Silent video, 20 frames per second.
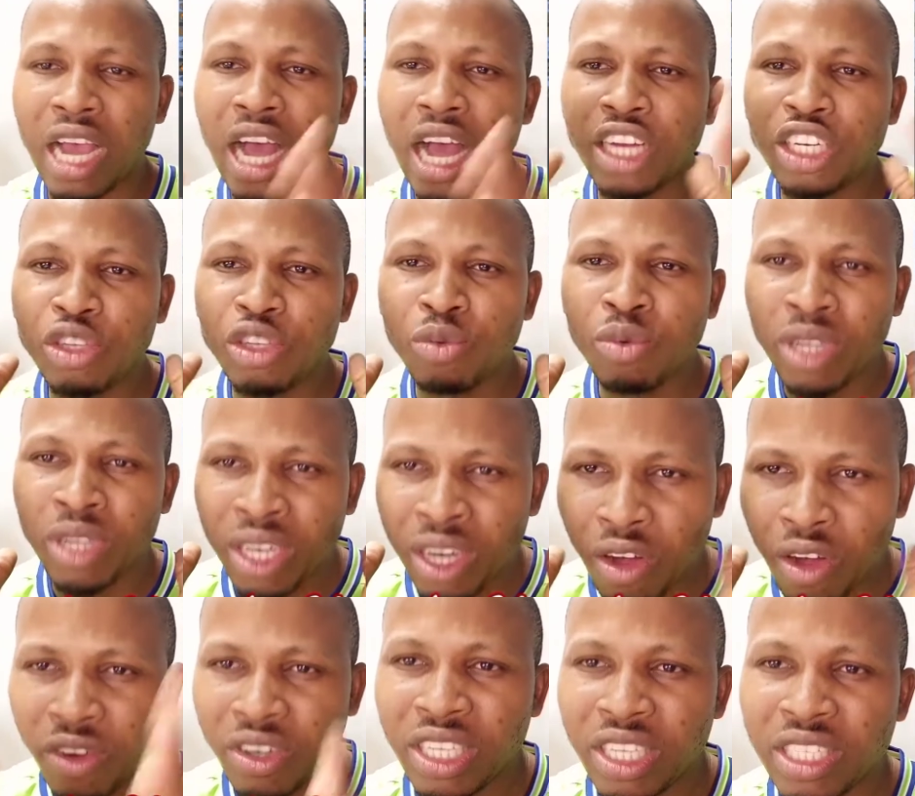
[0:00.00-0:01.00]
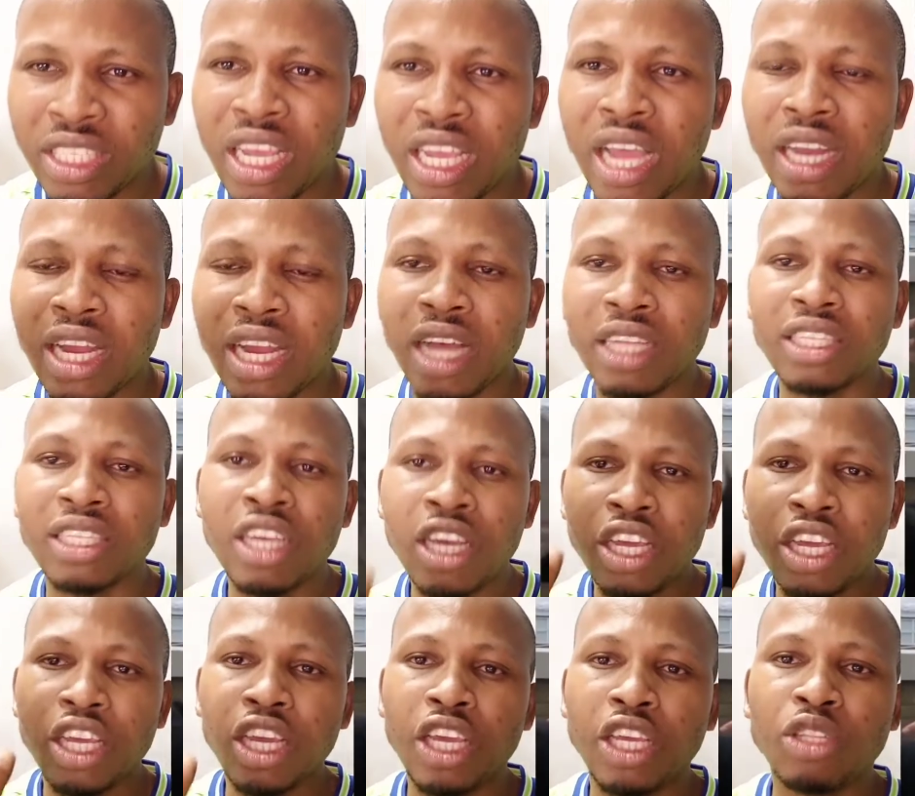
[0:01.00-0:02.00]
and you will understand that
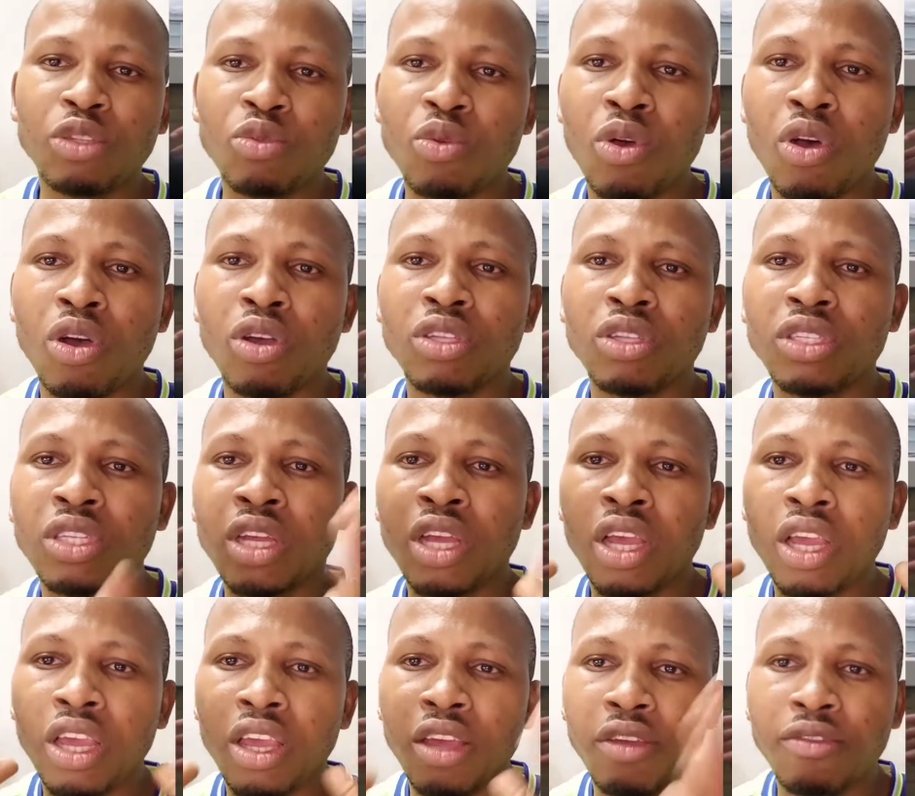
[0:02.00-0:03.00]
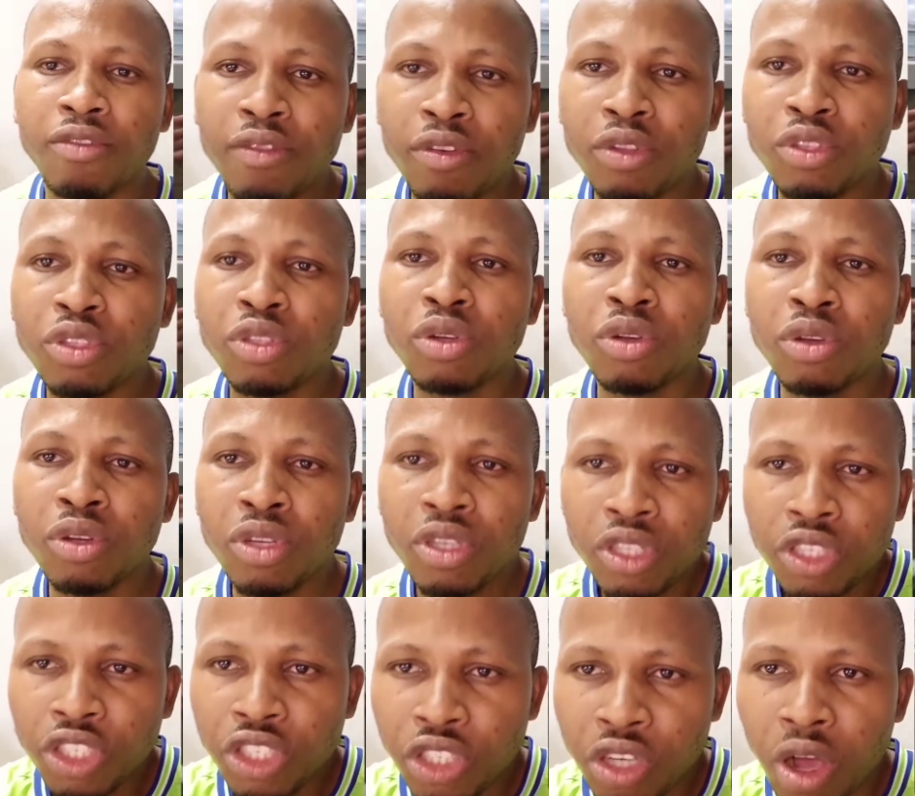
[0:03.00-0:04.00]
it was a
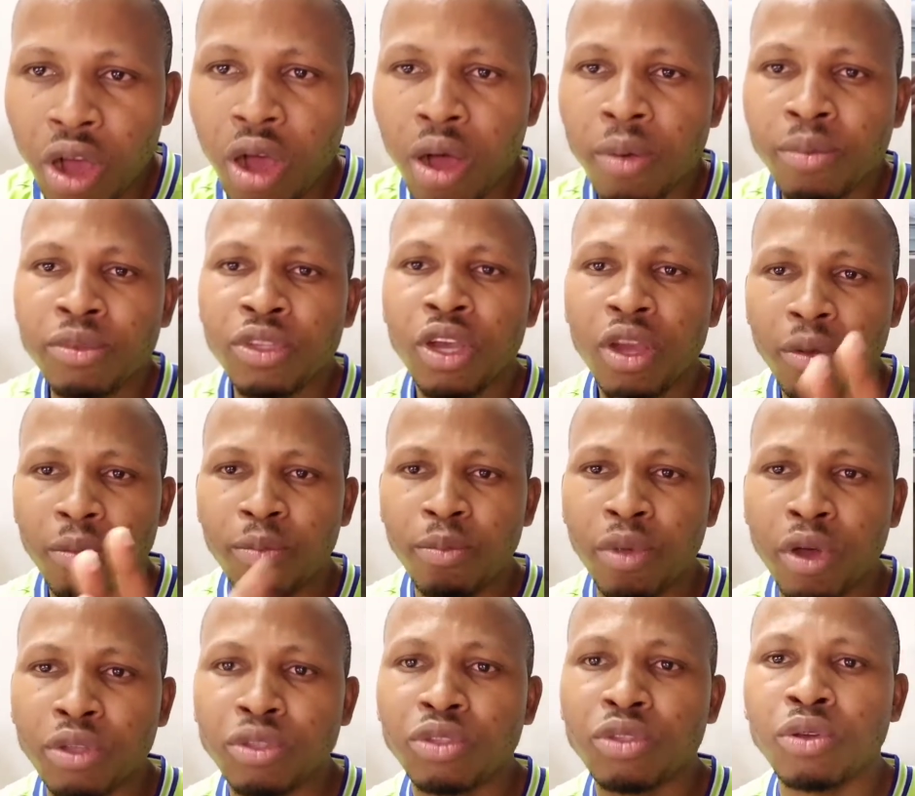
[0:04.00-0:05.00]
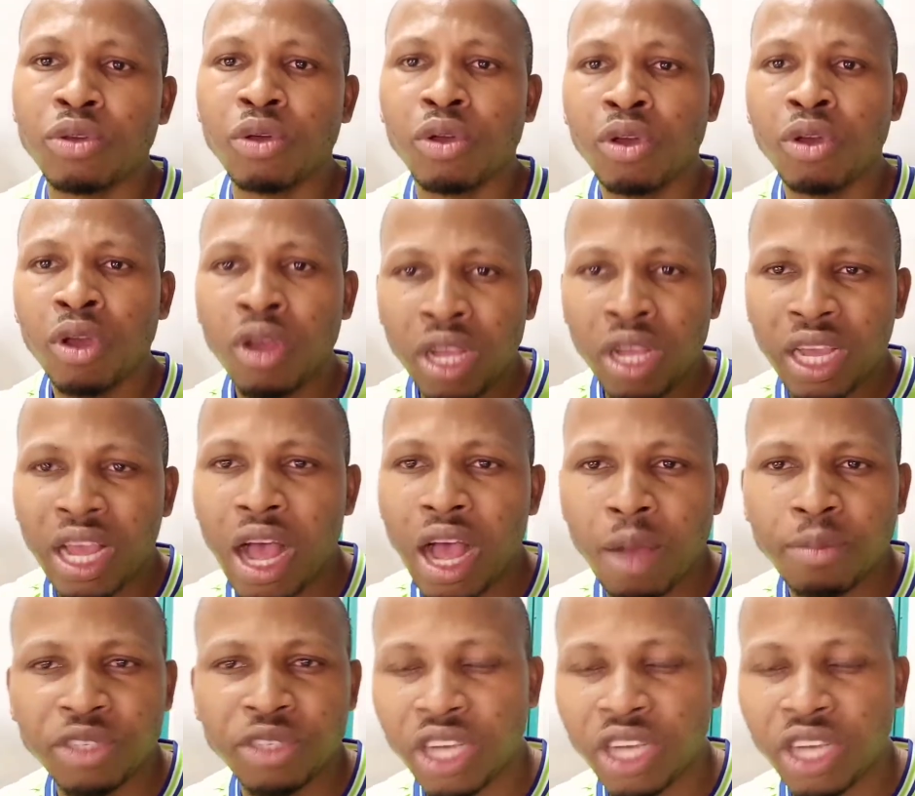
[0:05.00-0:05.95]
PhotoShop bottle cap